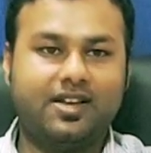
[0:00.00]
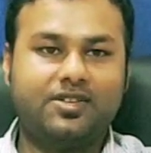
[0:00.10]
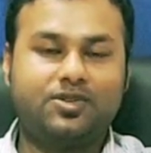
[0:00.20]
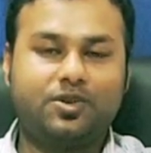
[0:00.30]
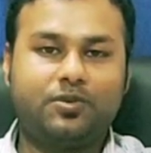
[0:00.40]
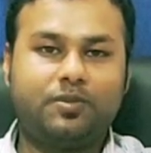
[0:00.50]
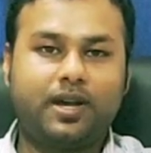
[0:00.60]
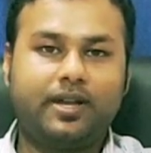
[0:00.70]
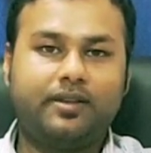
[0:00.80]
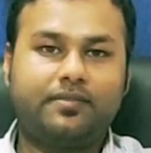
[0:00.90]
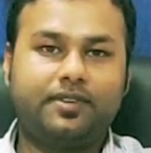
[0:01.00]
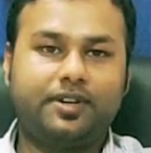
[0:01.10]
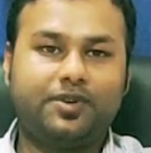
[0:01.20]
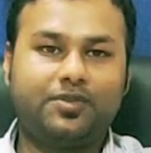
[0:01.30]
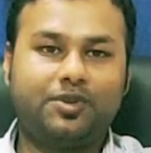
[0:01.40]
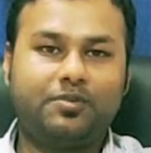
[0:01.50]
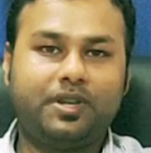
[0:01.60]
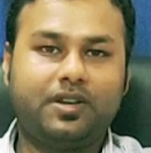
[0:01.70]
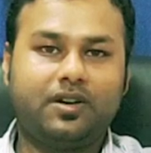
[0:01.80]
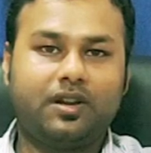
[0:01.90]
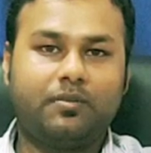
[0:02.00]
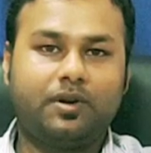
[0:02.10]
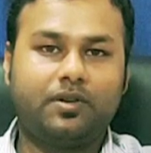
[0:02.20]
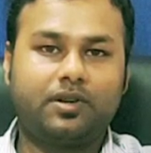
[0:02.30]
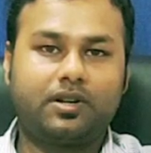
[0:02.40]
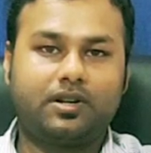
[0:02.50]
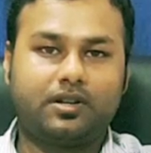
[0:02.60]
So my video would be all about